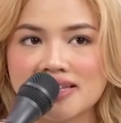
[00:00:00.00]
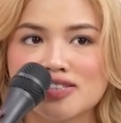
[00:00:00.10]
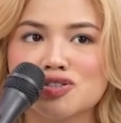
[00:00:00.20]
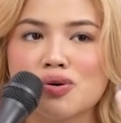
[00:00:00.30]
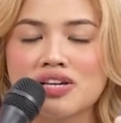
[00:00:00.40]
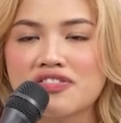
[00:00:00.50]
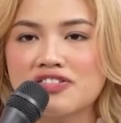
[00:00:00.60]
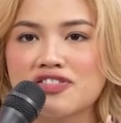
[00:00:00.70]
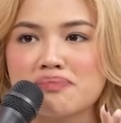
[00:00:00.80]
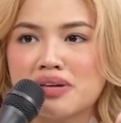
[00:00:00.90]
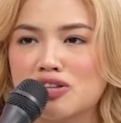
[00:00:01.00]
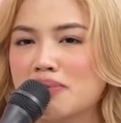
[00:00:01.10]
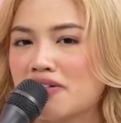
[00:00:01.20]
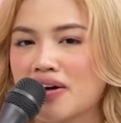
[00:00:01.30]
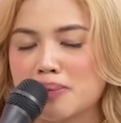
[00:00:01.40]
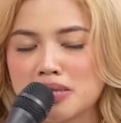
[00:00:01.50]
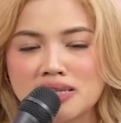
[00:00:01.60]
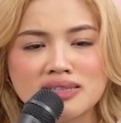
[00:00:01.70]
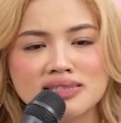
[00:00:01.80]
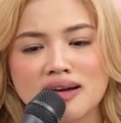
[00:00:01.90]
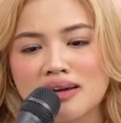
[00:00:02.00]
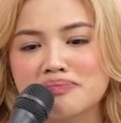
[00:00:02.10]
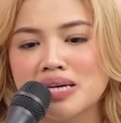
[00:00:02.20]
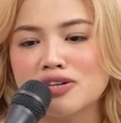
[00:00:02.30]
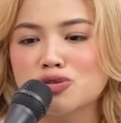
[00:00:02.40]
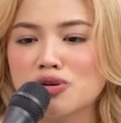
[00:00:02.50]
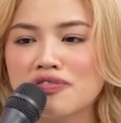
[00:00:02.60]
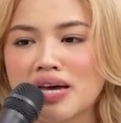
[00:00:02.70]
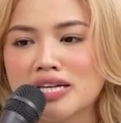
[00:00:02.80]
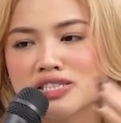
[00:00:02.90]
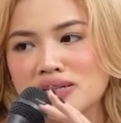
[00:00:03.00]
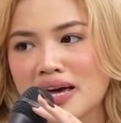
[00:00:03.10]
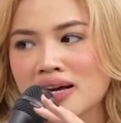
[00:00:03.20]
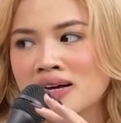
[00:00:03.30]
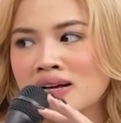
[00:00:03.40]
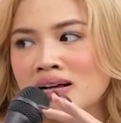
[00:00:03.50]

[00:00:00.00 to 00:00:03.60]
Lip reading: And it's so different from me to my family. And it's not being two-faced or like